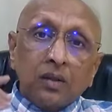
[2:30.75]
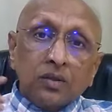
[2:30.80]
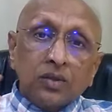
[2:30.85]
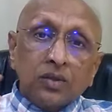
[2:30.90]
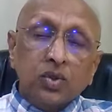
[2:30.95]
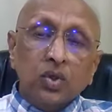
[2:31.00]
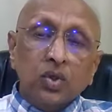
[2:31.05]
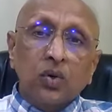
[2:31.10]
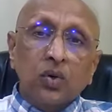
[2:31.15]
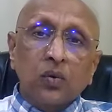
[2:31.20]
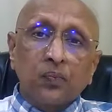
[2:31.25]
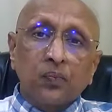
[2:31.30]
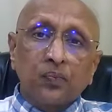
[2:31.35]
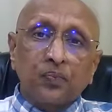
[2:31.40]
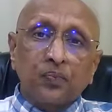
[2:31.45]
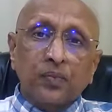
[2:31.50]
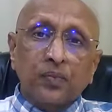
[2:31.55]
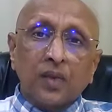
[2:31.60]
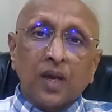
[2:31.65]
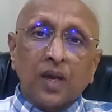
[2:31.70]

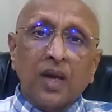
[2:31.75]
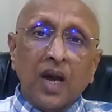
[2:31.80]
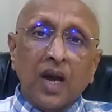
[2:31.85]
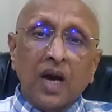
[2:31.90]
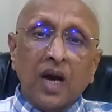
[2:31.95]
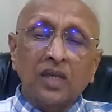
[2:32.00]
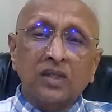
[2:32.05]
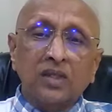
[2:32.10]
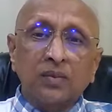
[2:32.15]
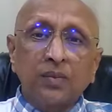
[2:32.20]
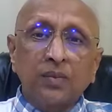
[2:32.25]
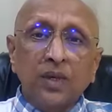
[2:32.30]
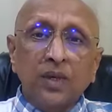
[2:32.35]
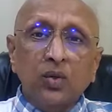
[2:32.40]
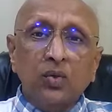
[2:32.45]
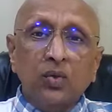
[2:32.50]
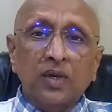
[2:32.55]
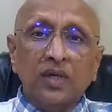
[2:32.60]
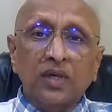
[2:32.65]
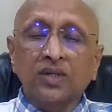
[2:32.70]
So he asked me
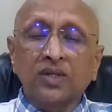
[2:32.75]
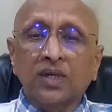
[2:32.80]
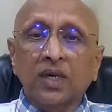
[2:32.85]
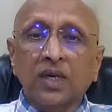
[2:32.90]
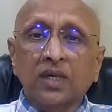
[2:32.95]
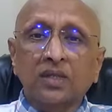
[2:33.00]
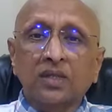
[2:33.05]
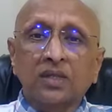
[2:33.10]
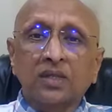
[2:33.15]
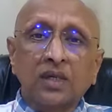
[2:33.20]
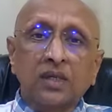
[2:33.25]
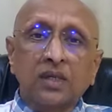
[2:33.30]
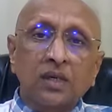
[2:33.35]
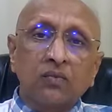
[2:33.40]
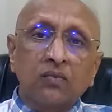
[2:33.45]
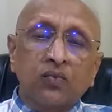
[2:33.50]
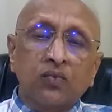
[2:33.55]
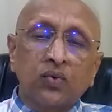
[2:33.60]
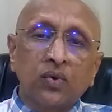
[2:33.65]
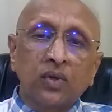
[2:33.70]
to restrict
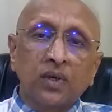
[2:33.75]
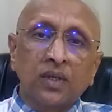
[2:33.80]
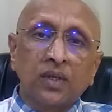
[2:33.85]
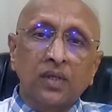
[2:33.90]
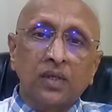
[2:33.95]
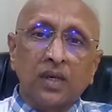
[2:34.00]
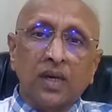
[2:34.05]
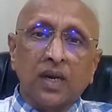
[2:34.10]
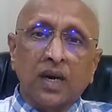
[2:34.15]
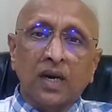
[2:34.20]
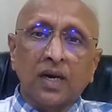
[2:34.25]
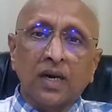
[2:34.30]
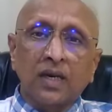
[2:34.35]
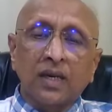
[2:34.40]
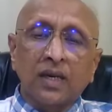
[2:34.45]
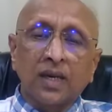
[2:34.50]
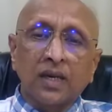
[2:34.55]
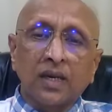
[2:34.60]
certain food in the diet,